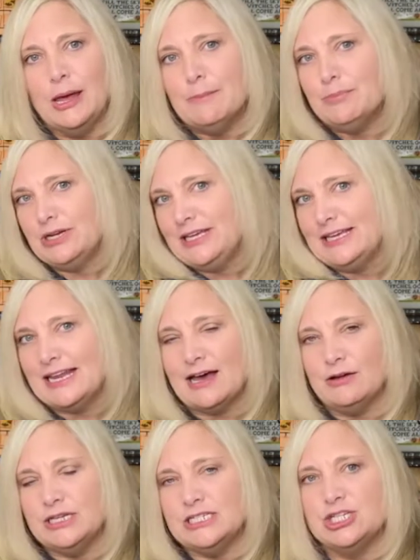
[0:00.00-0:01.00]
putting it
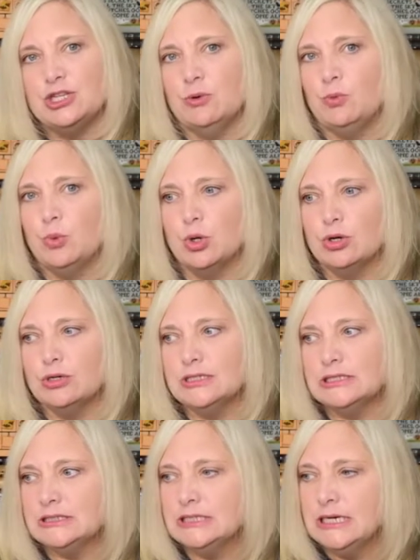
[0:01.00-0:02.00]
out into the
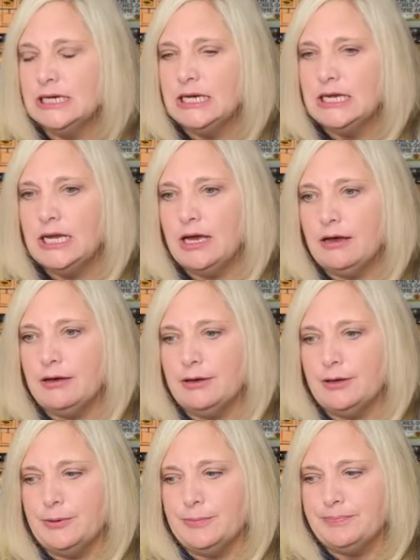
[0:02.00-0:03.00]
world.
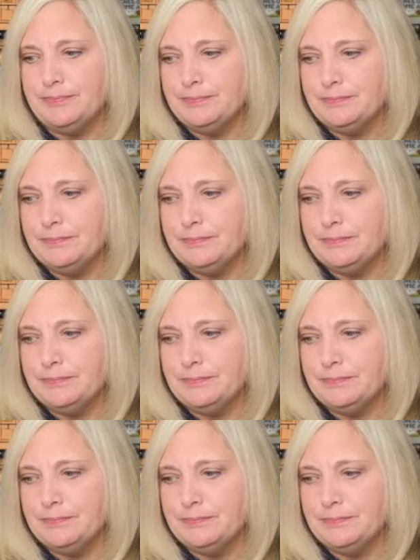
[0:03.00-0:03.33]
Um,